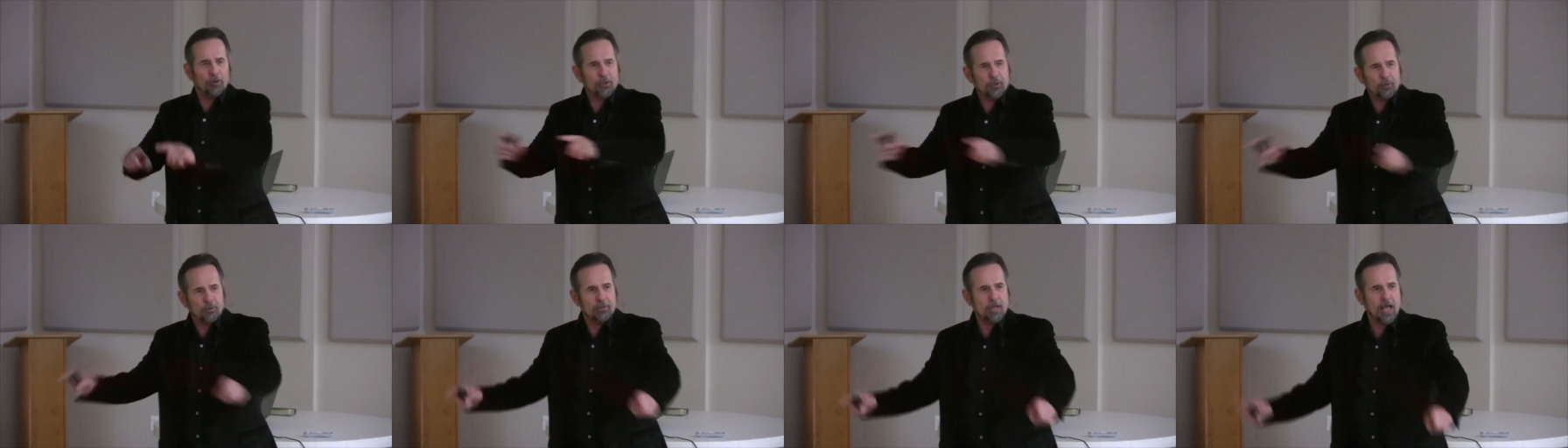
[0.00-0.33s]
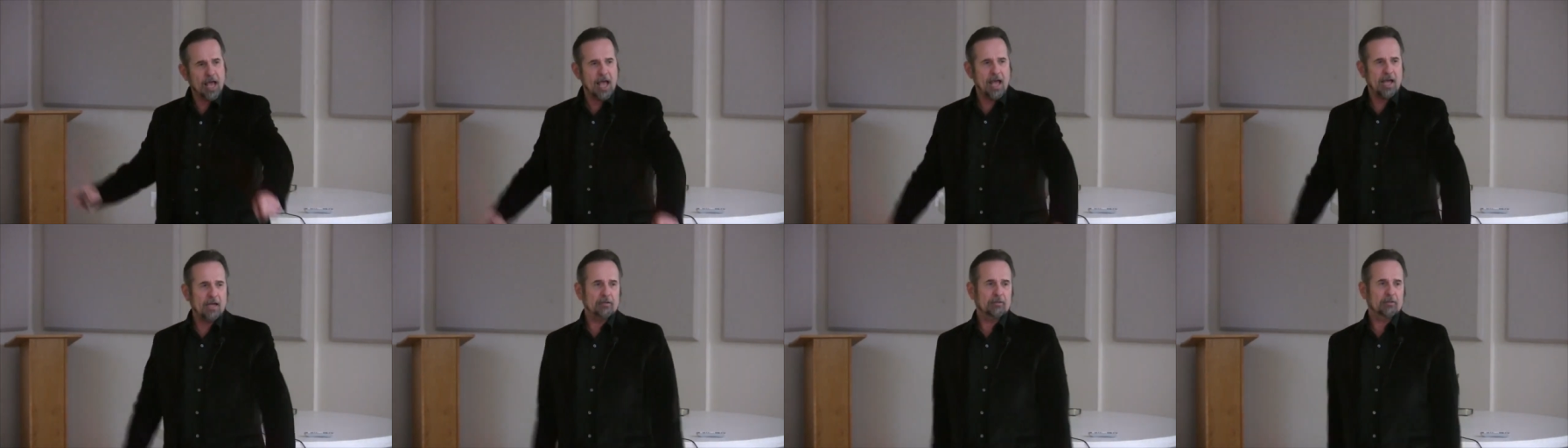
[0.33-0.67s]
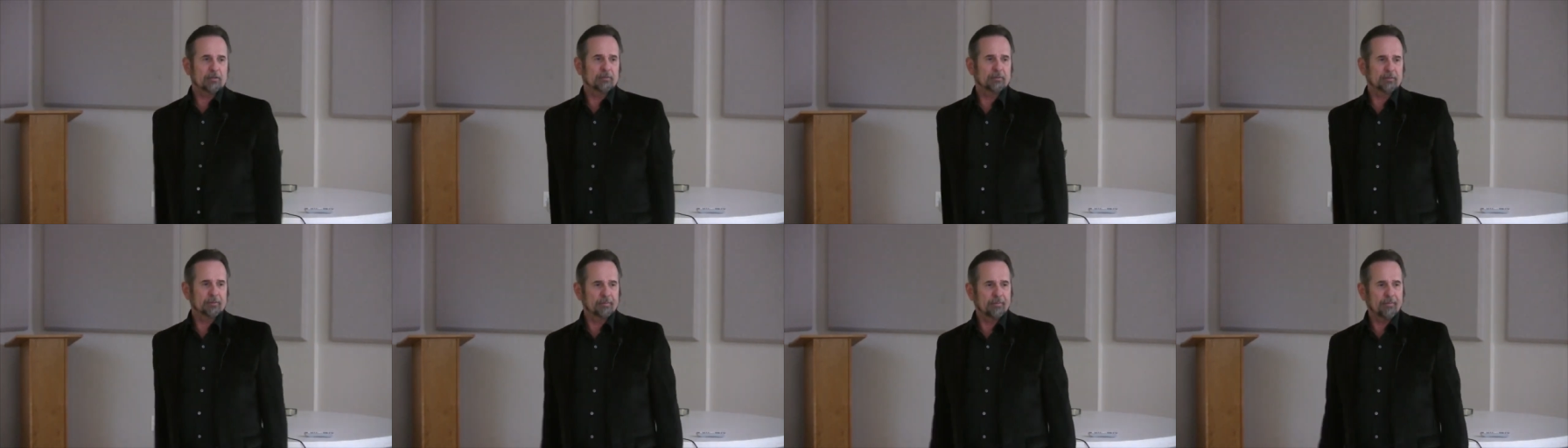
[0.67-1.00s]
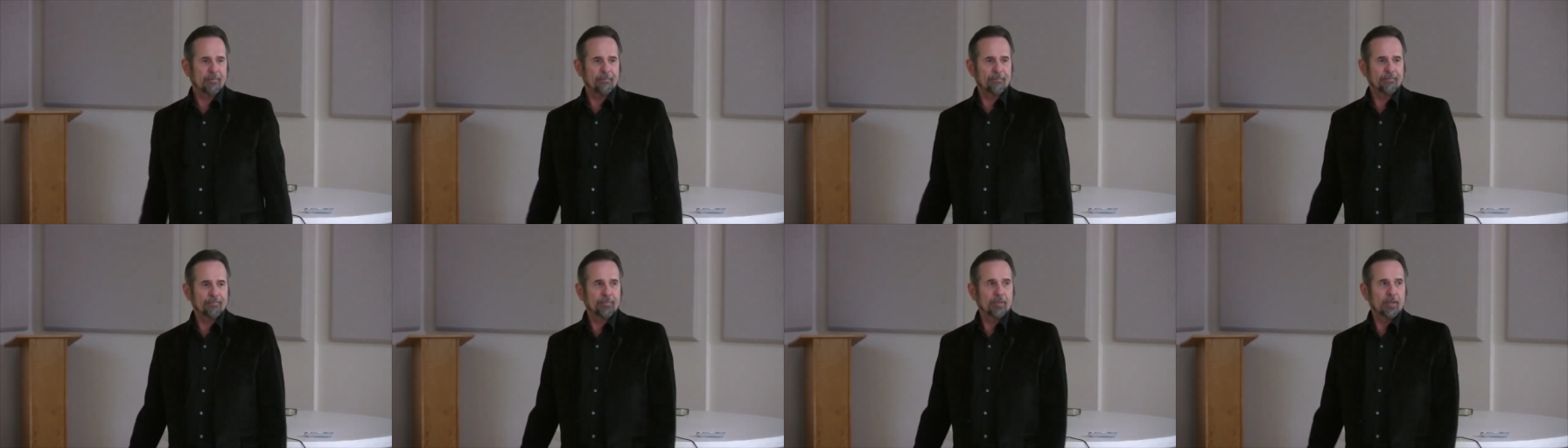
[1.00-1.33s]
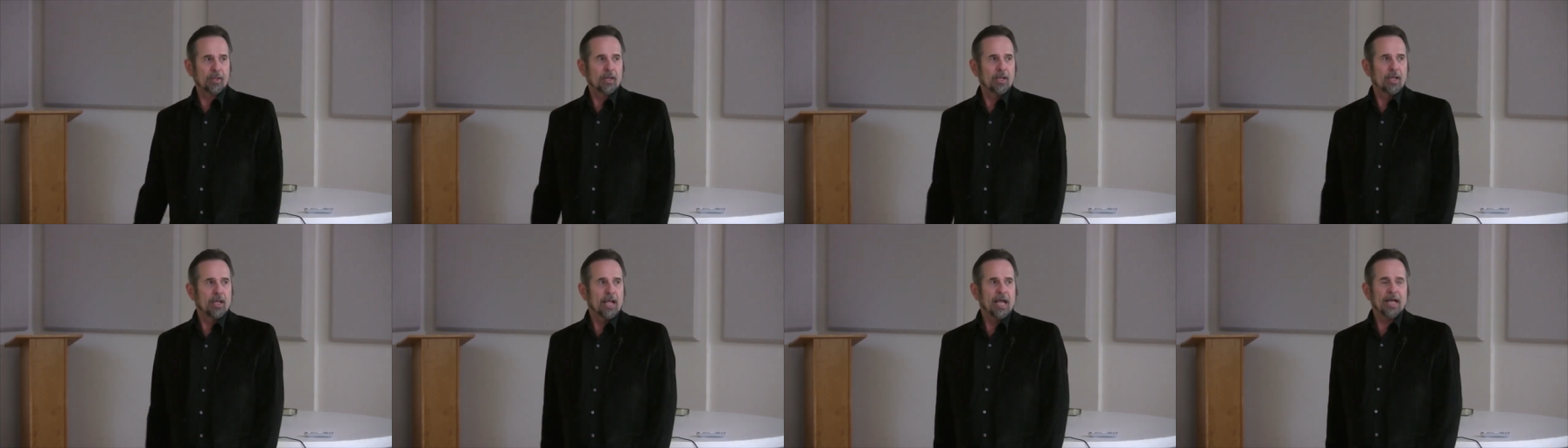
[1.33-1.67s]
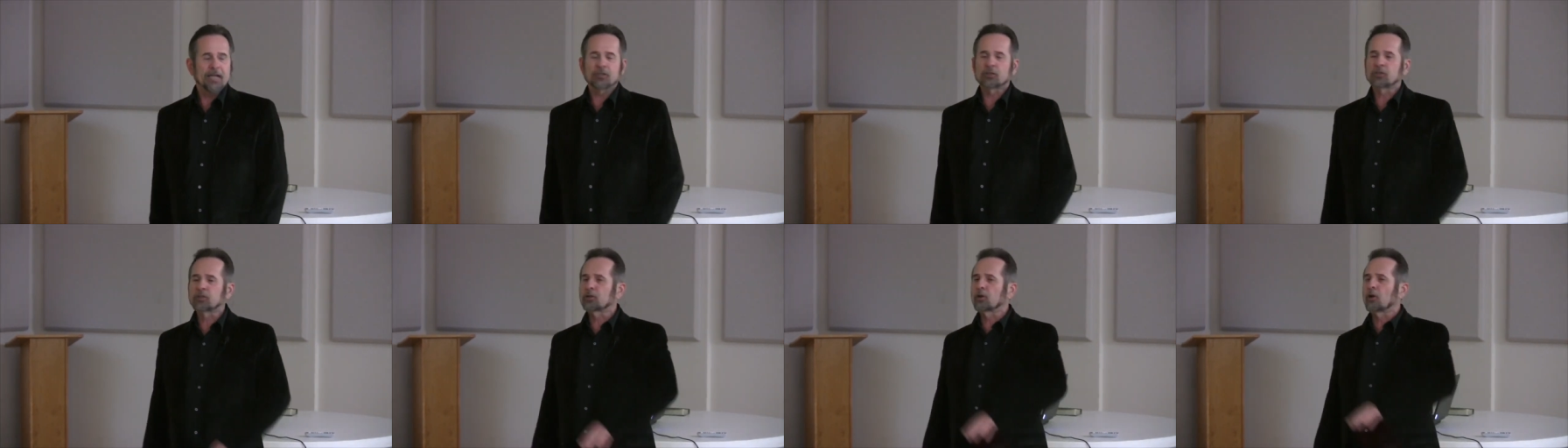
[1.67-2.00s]
knew that.
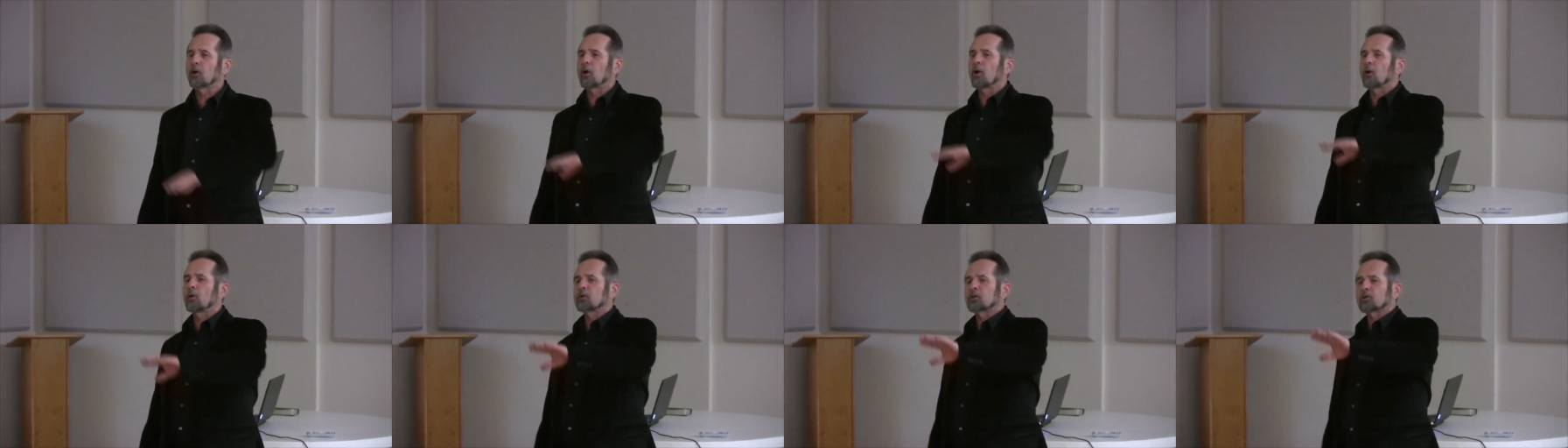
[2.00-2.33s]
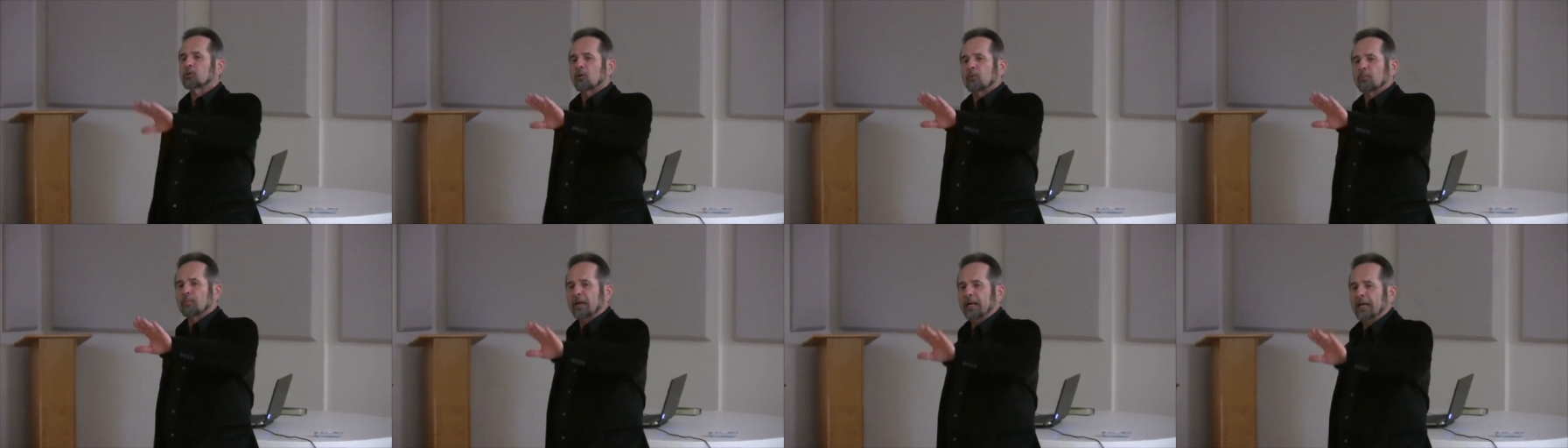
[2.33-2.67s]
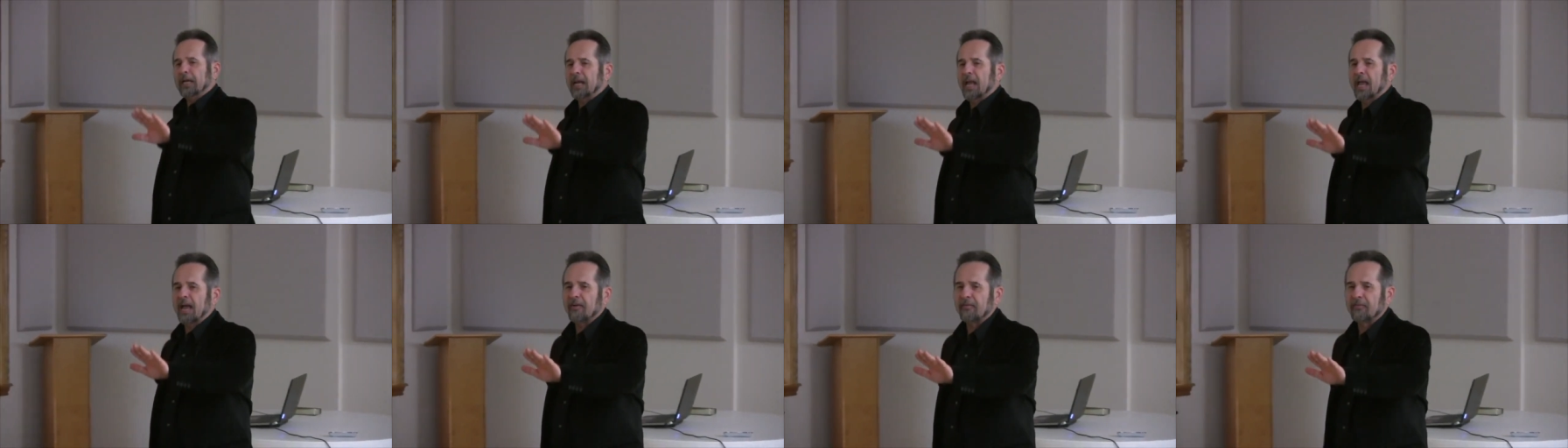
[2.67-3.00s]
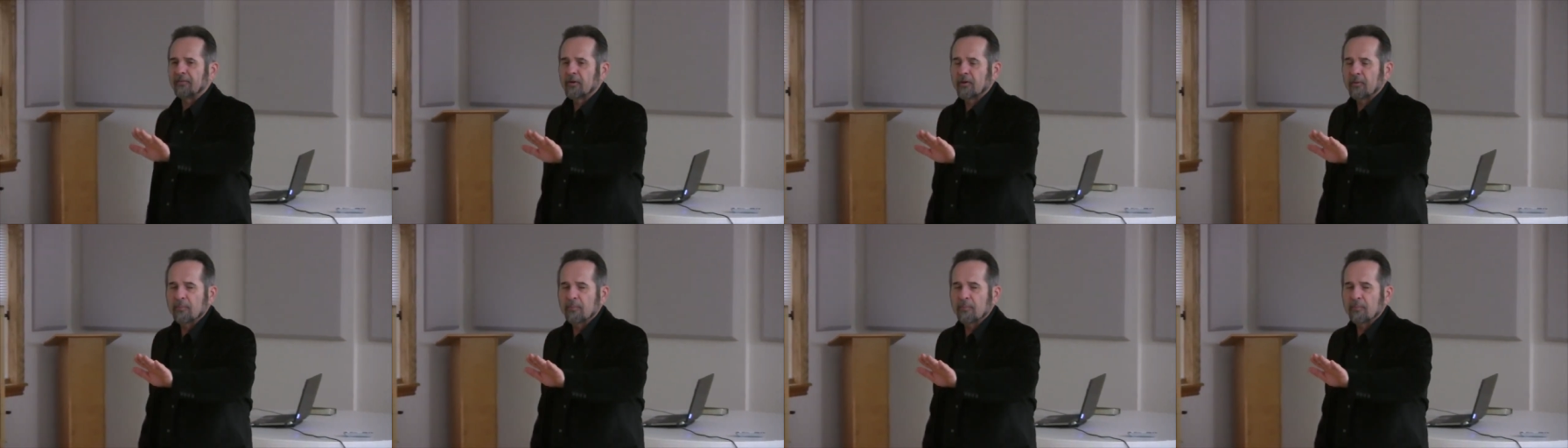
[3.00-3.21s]
And so, so many have